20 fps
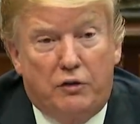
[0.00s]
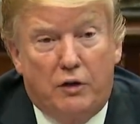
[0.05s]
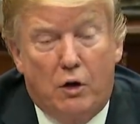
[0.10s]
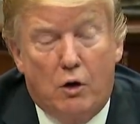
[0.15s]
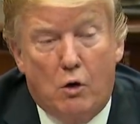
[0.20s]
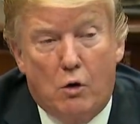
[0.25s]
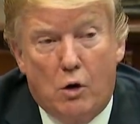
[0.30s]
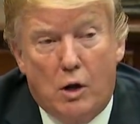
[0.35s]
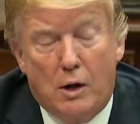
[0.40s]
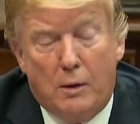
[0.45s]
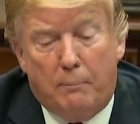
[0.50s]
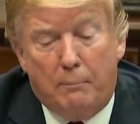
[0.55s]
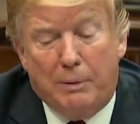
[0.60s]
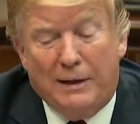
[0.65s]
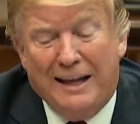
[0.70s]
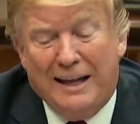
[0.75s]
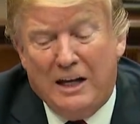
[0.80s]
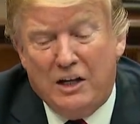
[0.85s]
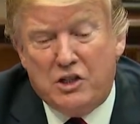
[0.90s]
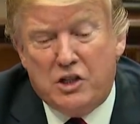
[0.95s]
So uh,
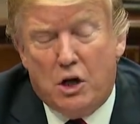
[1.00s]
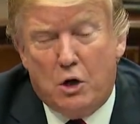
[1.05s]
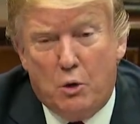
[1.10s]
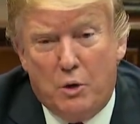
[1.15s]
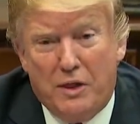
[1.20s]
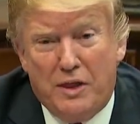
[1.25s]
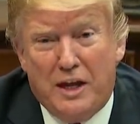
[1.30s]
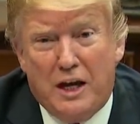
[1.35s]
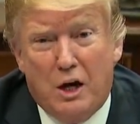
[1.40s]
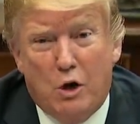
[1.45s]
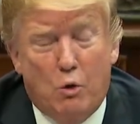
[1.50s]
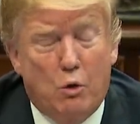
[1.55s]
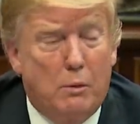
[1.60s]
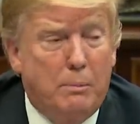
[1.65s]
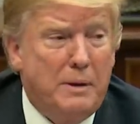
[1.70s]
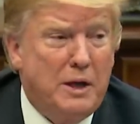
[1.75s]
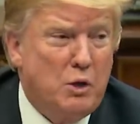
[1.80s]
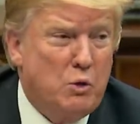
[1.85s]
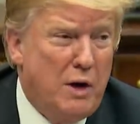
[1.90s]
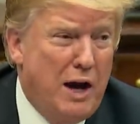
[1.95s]
planes that are in the air will
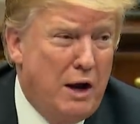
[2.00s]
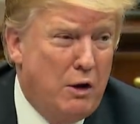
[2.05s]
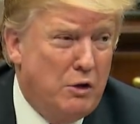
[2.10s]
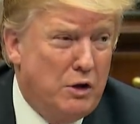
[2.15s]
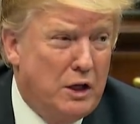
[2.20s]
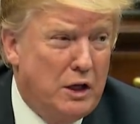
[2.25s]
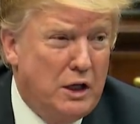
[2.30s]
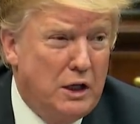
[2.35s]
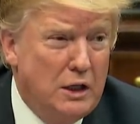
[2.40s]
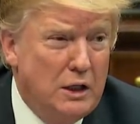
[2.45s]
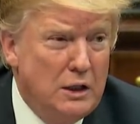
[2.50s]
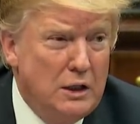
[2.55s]
be grounded.